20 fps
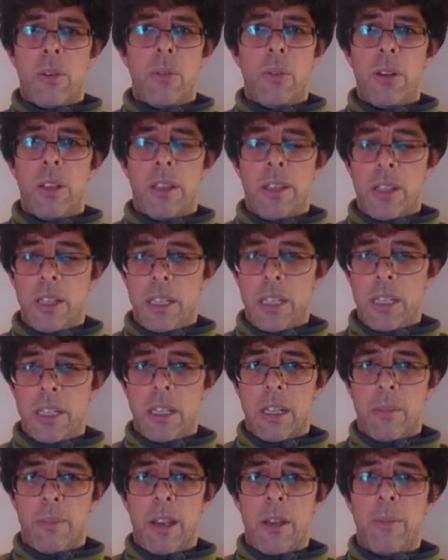All of this is
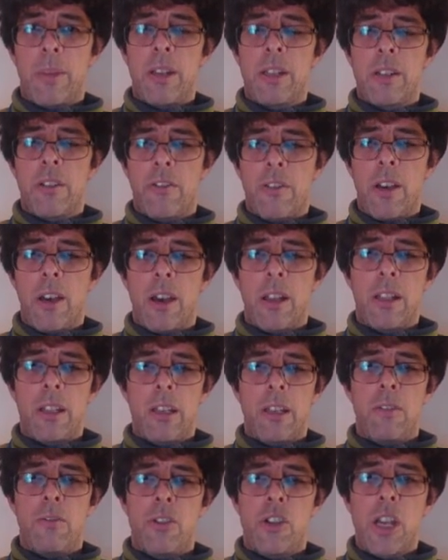at the moment is a file that
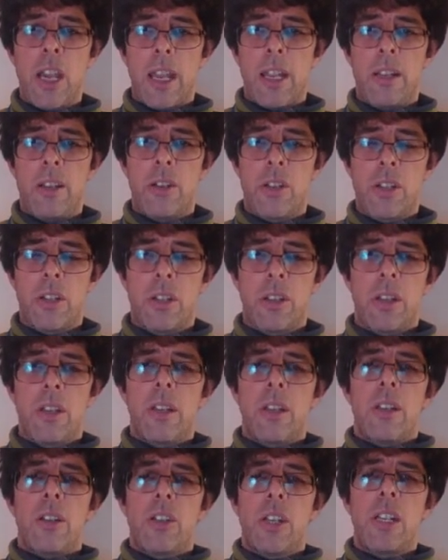you've changed
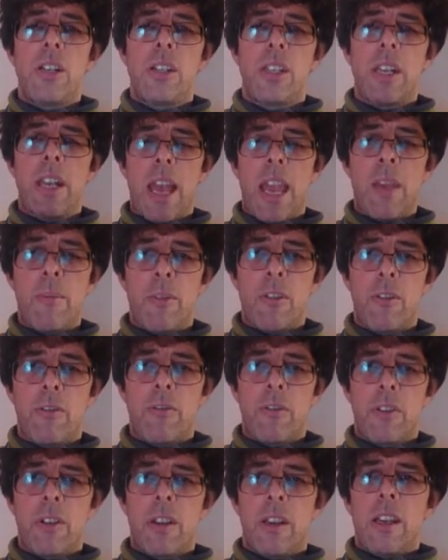the name
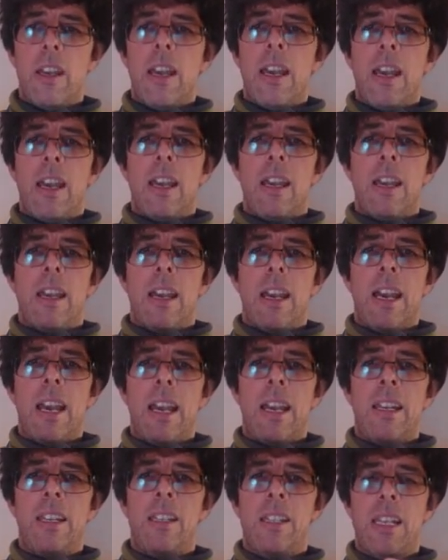of,
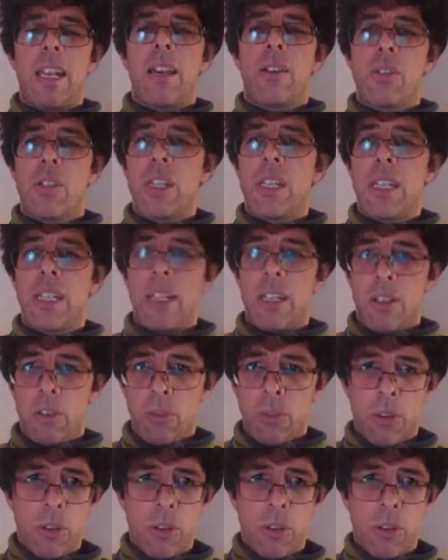and it's now sitting in your